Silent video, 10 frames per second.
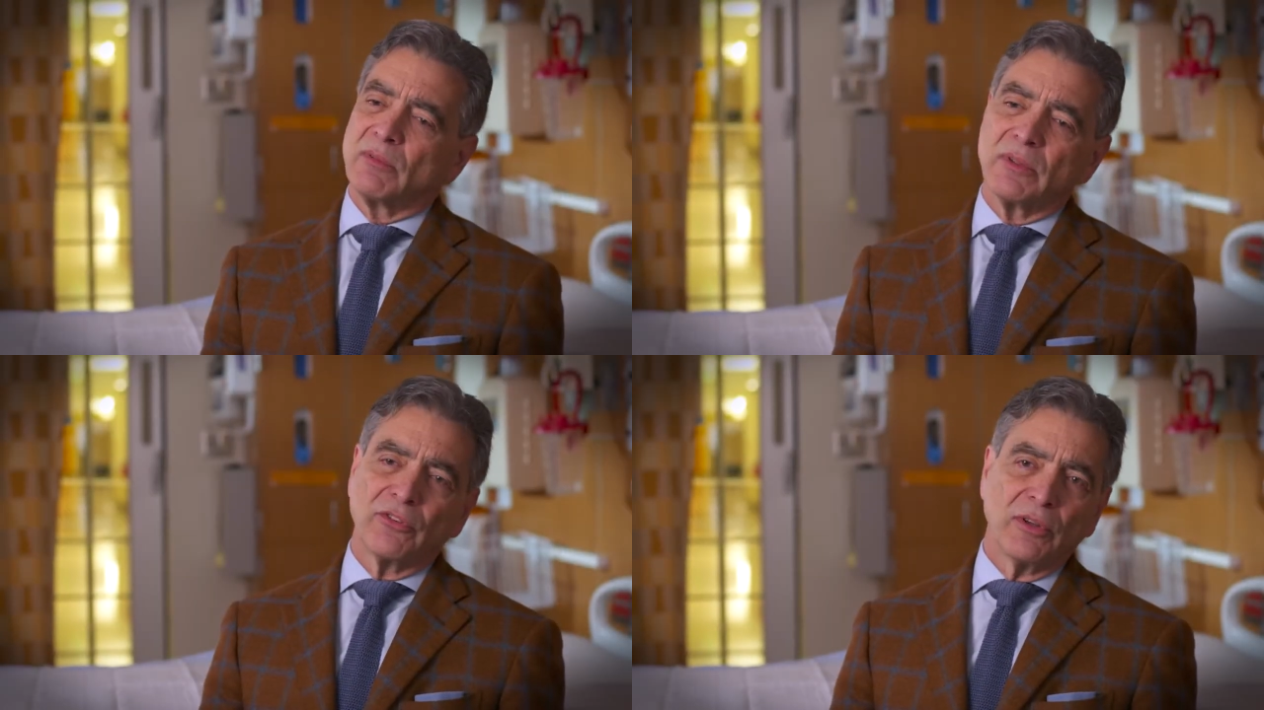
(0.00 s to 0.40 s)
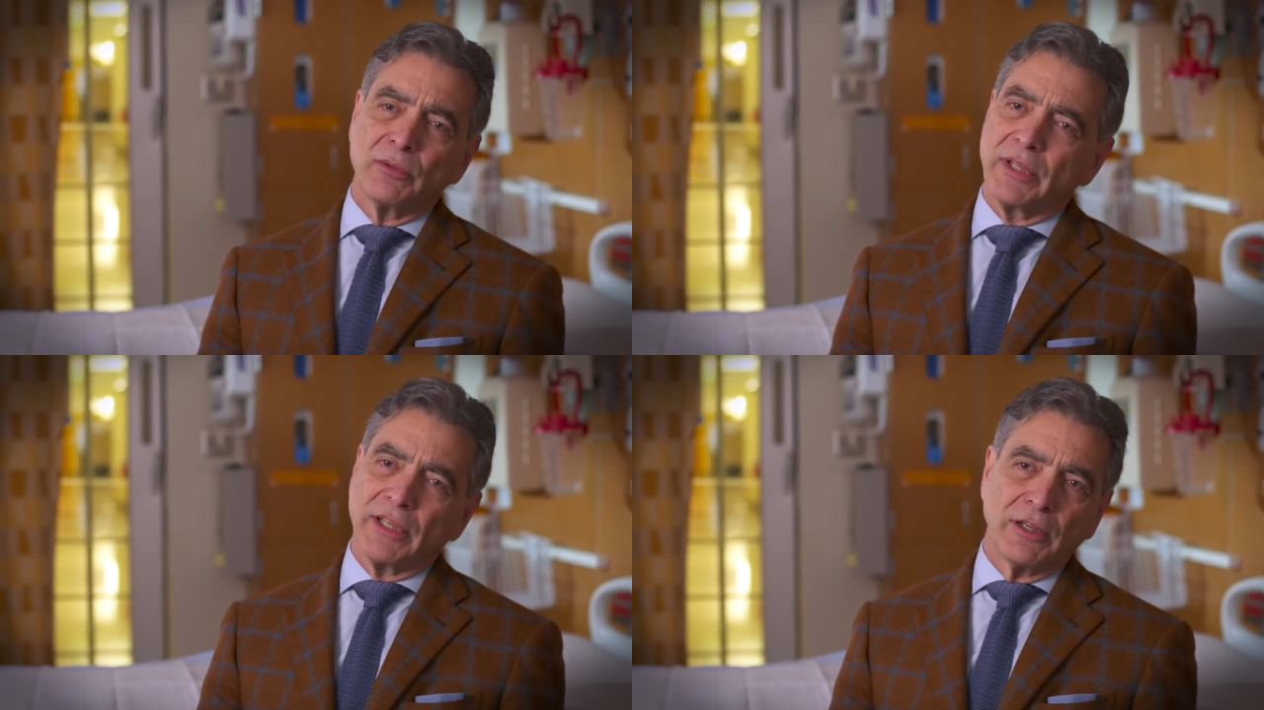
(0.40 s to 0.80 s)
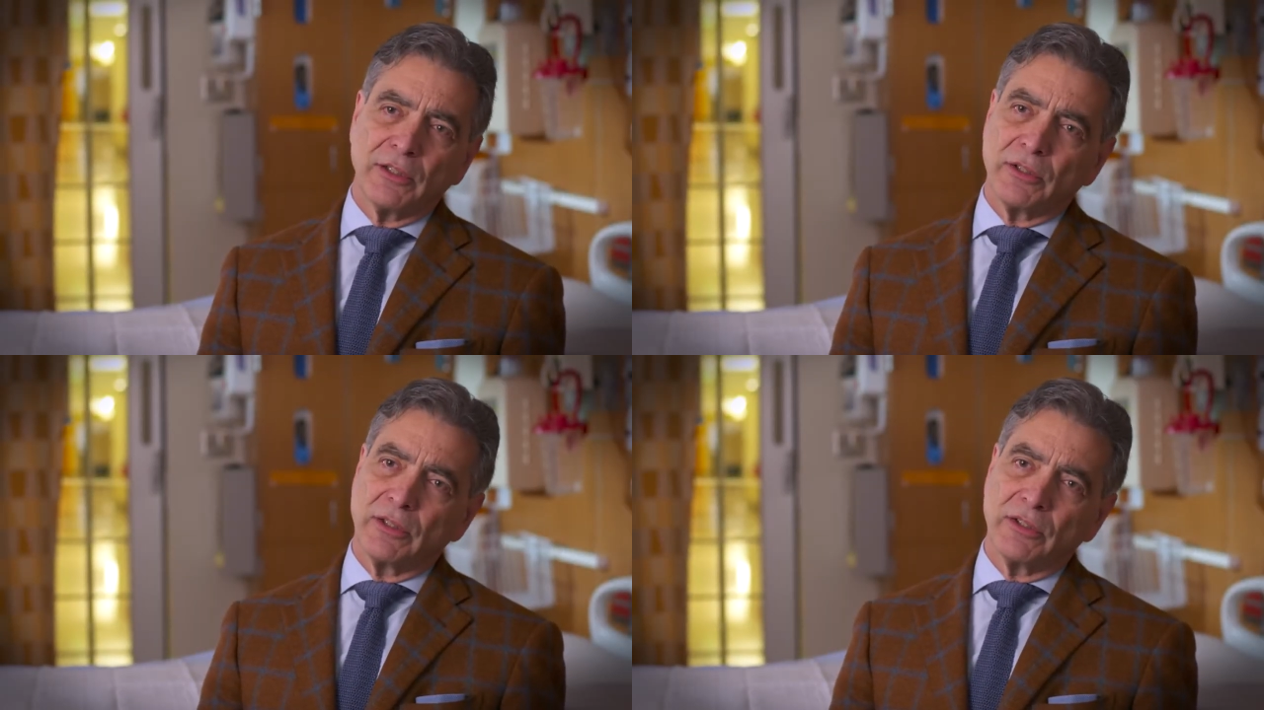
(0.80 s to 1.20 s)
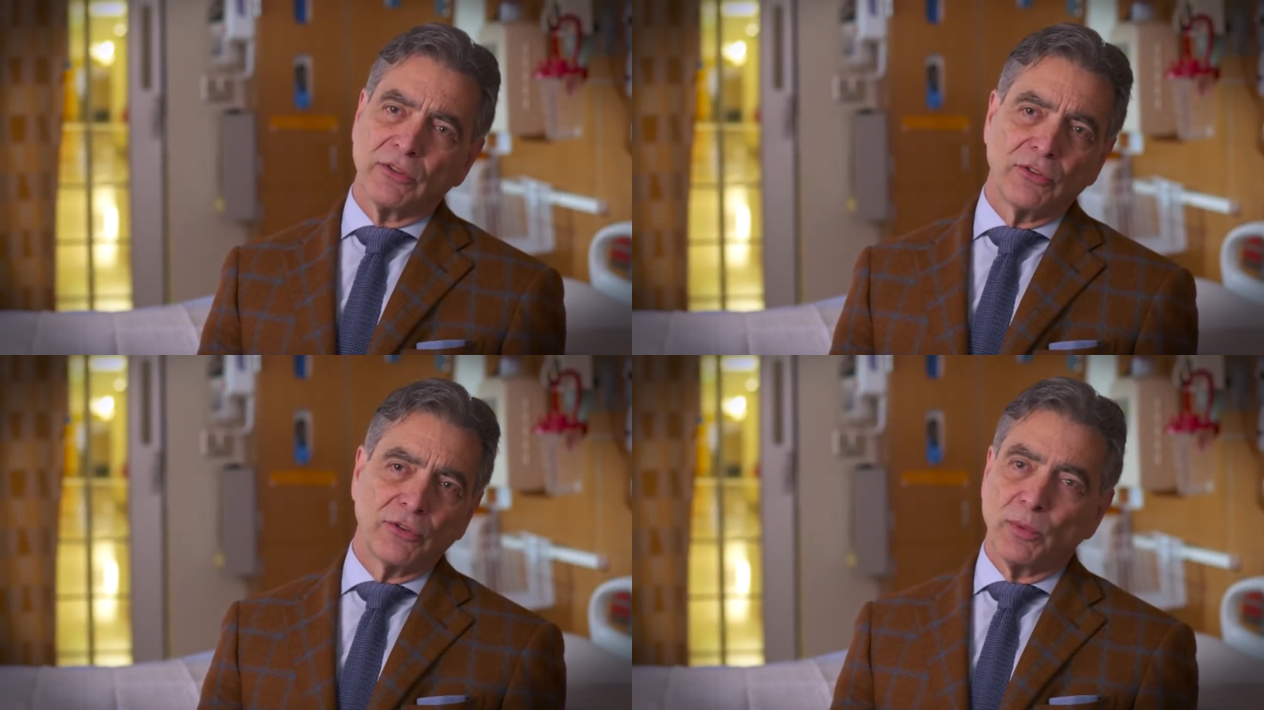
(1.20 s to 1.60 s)
was only
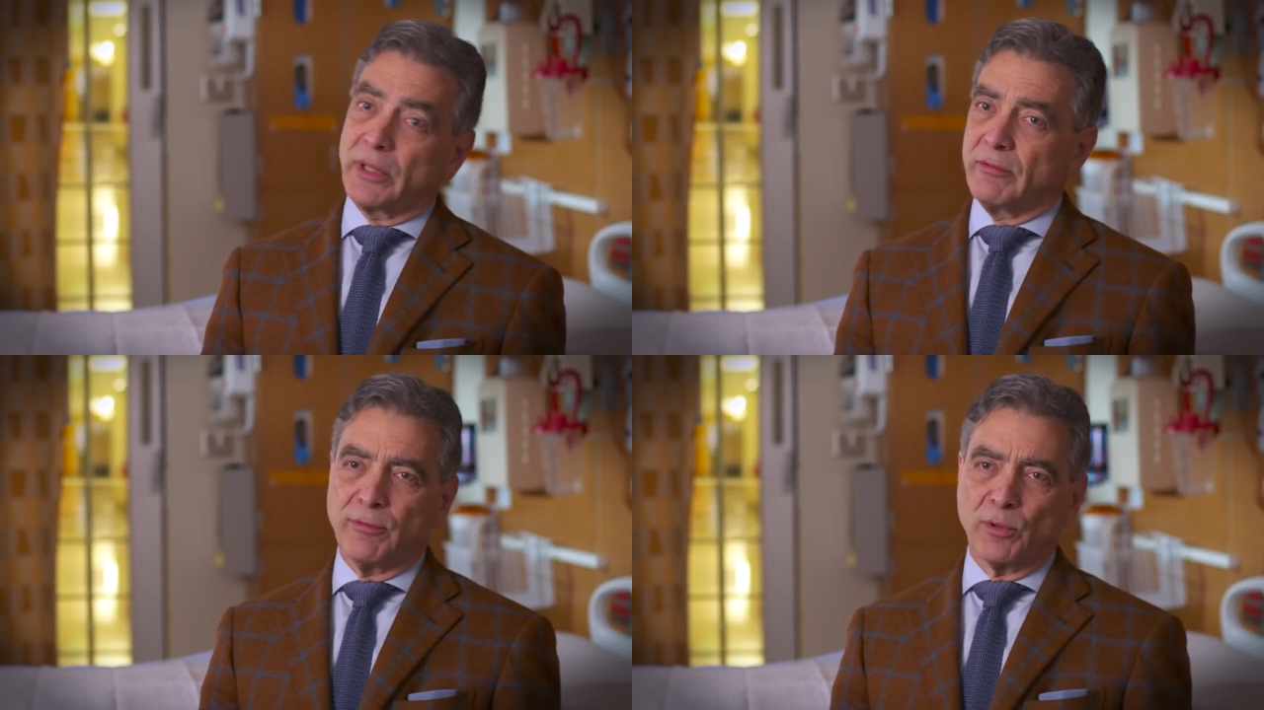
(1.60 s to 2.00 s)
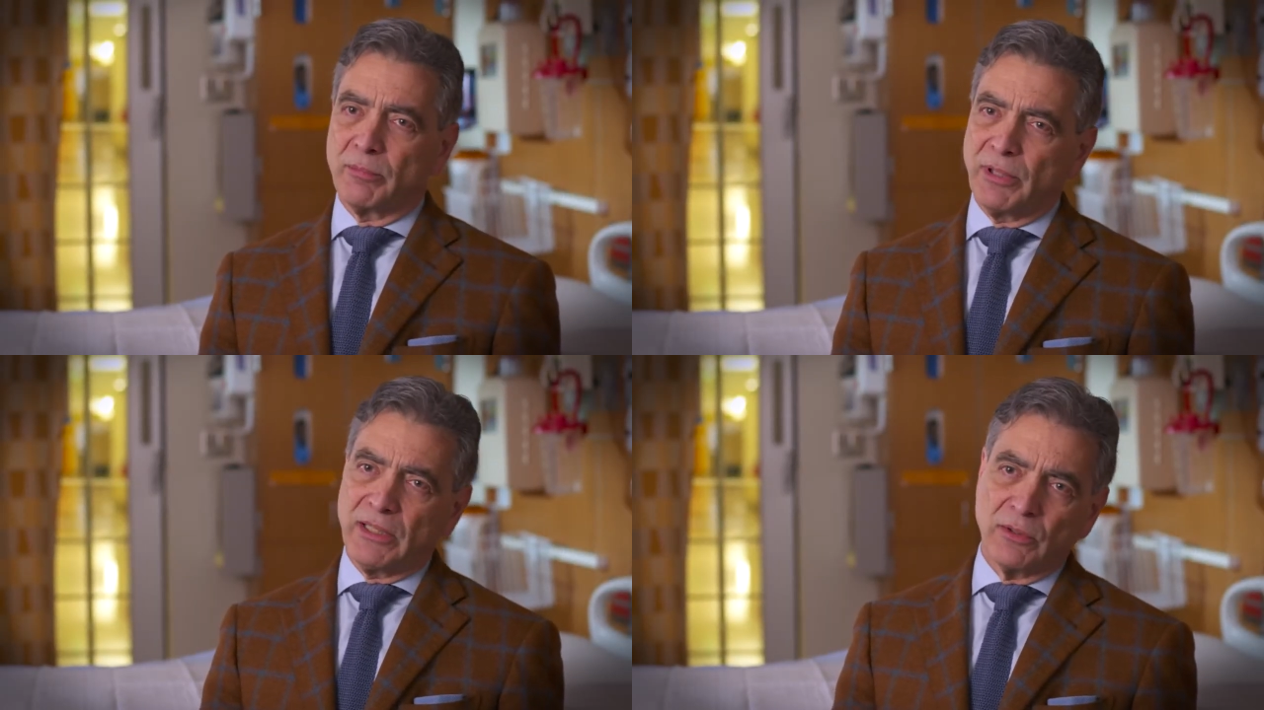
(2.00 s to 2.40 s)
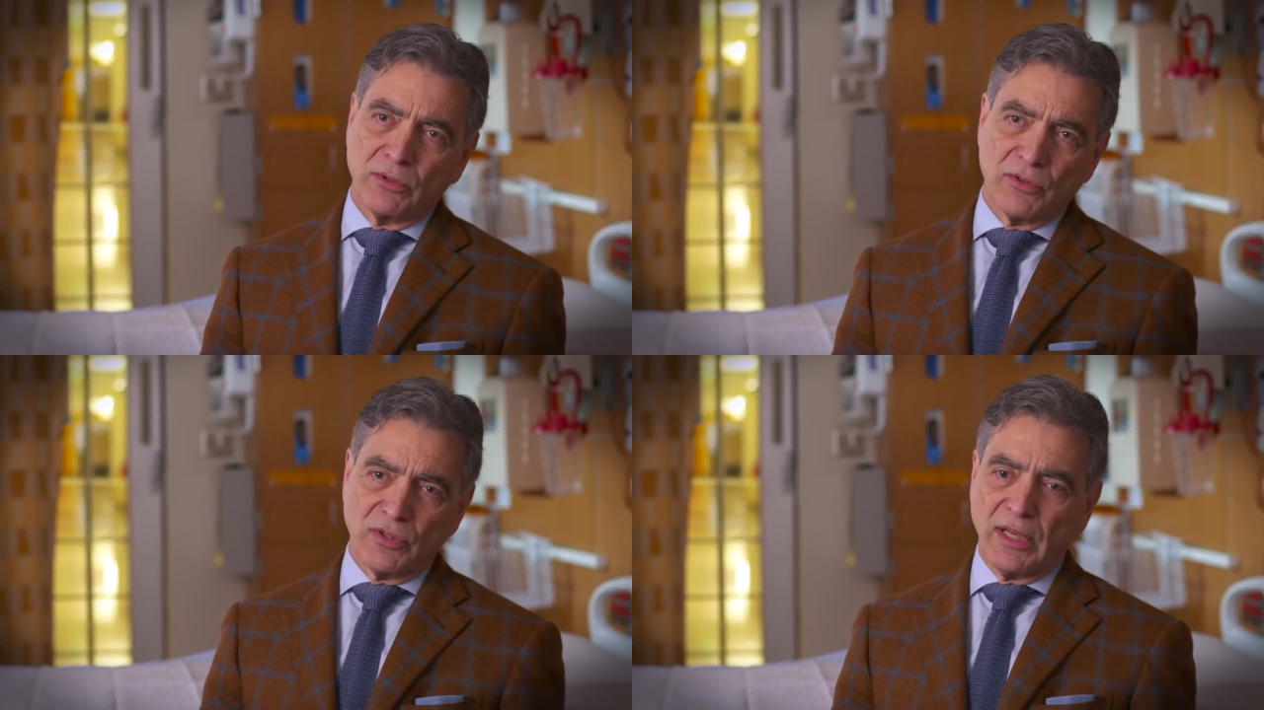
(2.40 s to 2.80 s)
124 pounds,